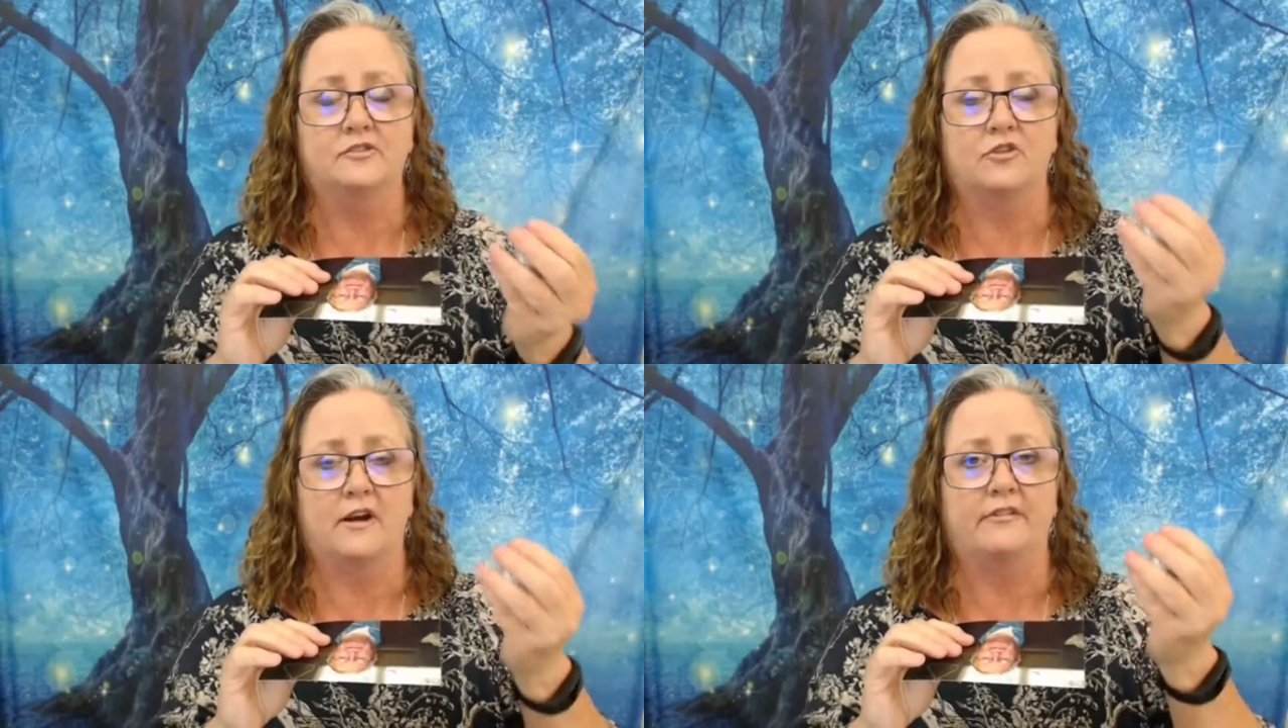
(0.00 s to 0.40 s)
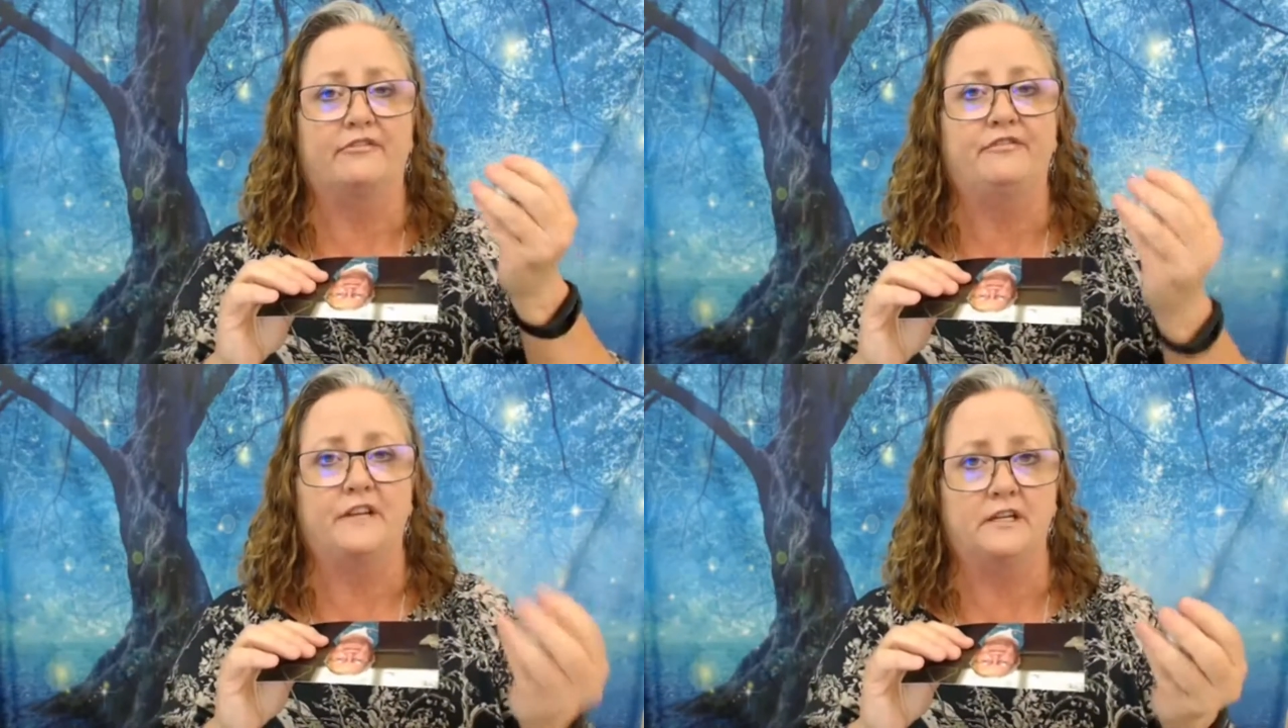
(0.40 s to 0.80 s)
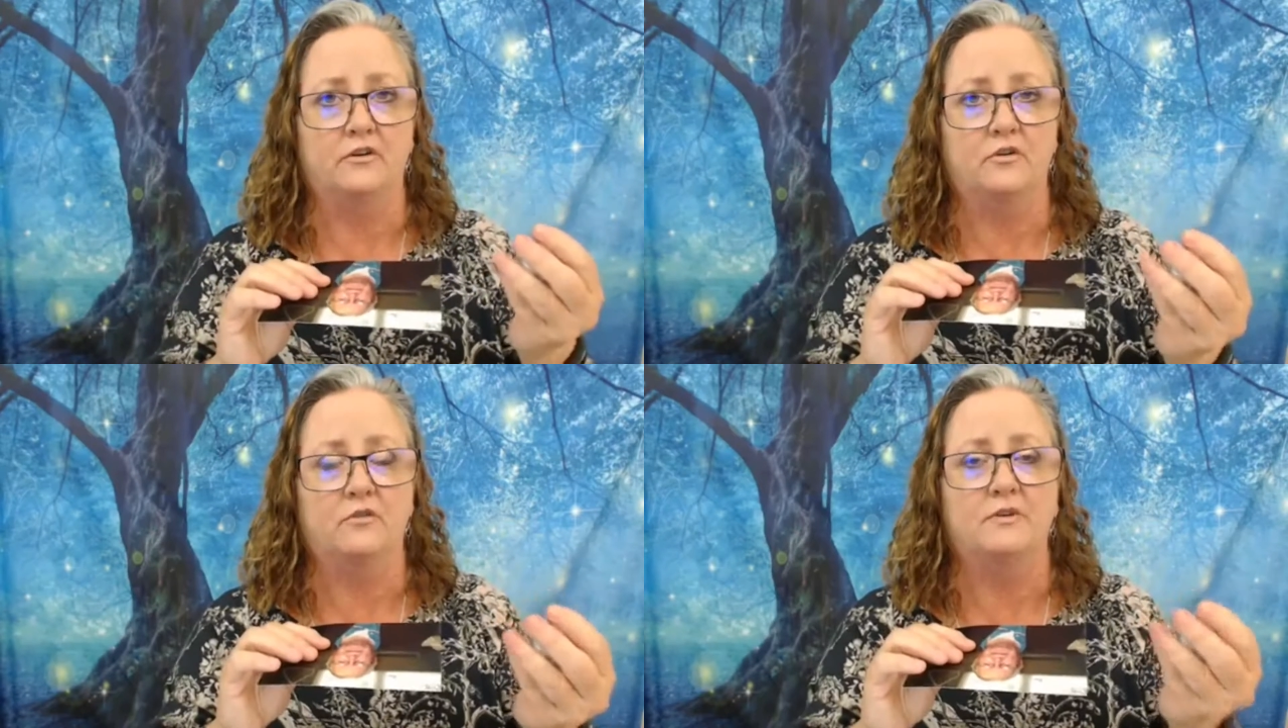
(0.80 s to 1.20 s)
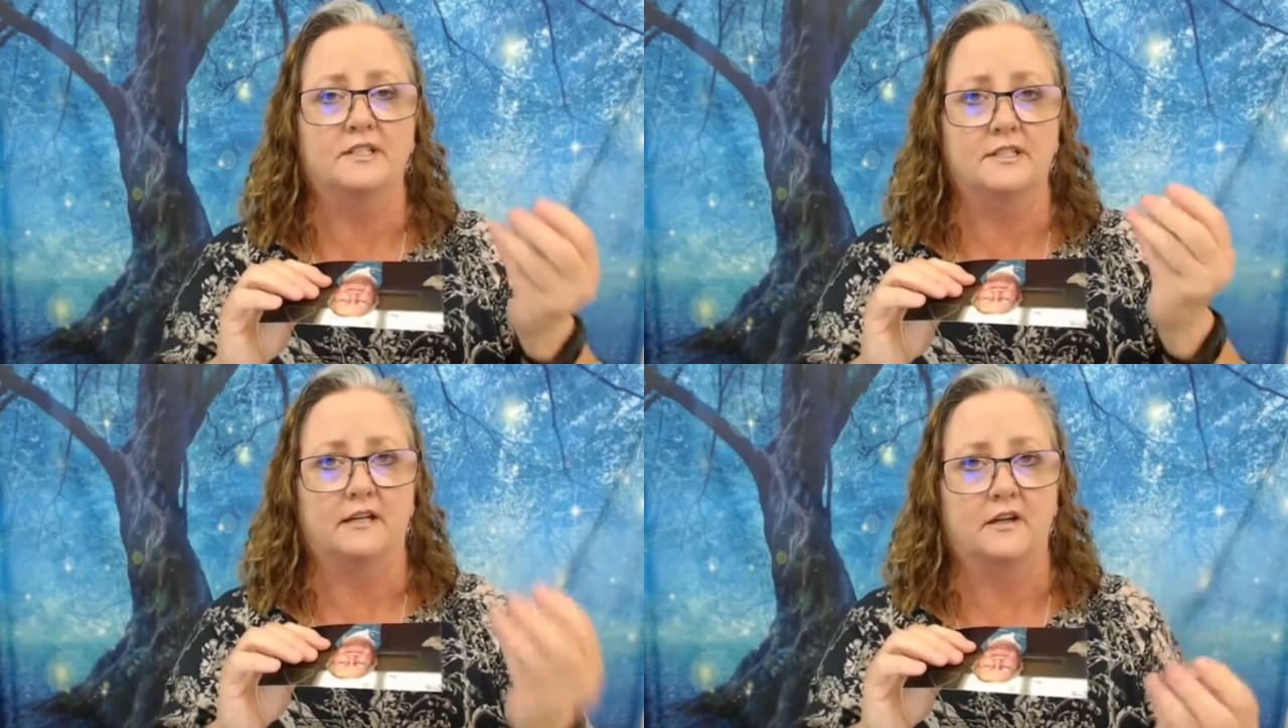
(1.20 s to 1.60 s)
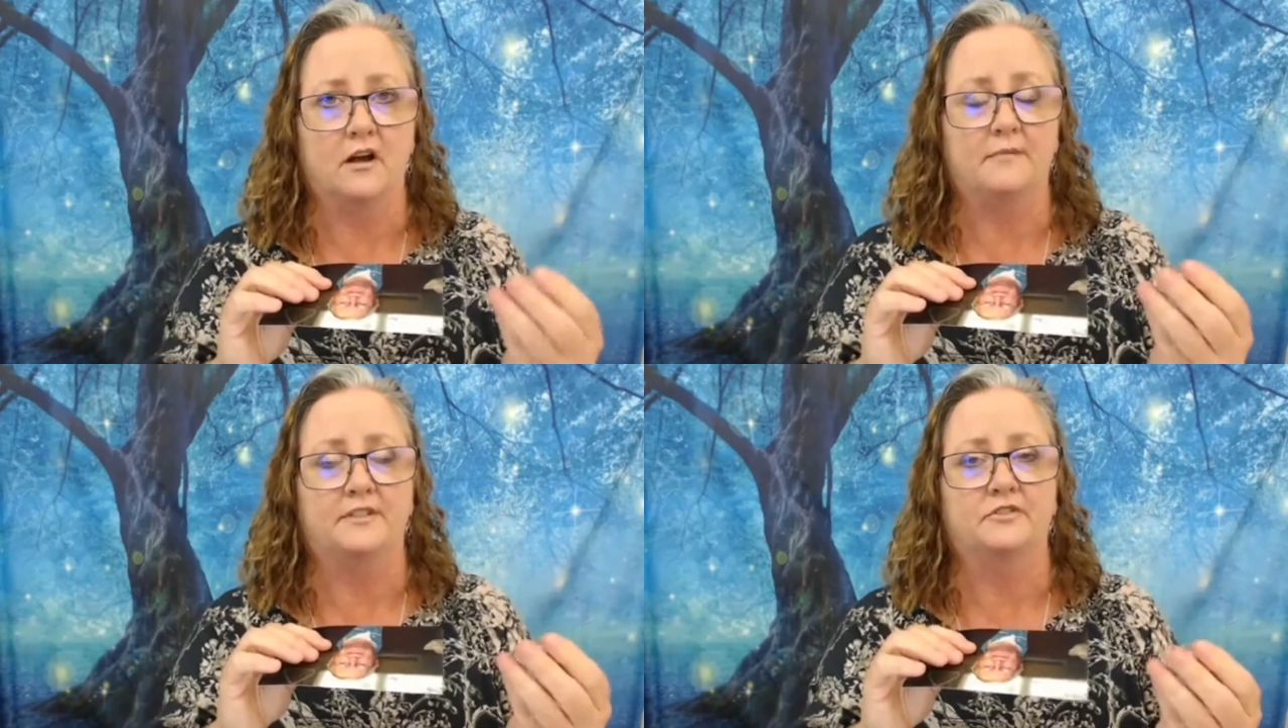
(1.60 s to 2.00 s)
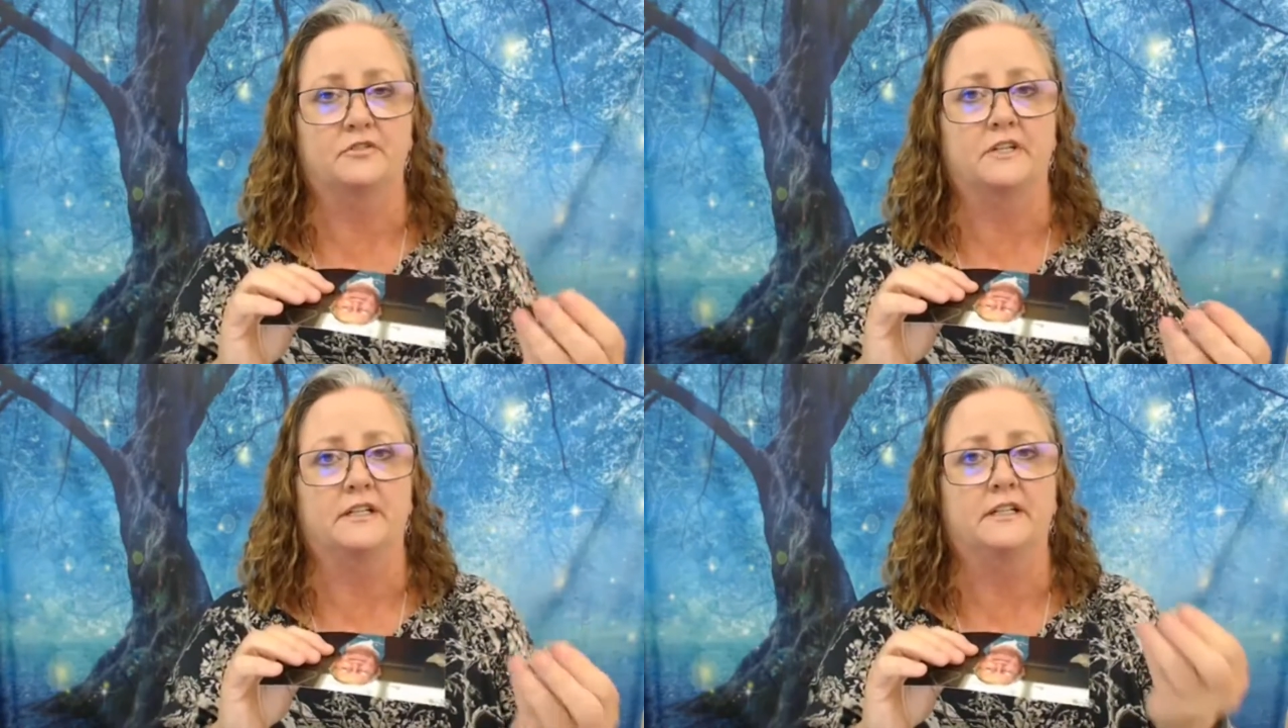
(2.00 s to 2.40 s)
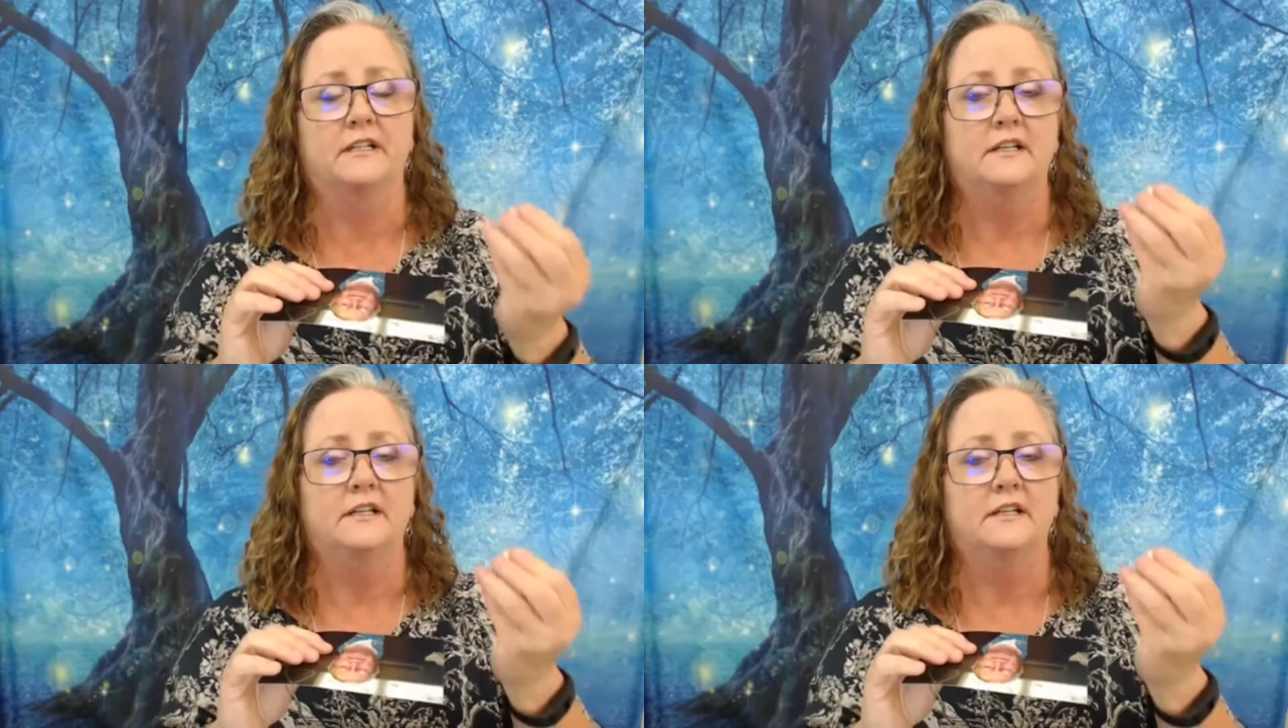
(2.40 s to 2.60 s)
try to feel with psychometry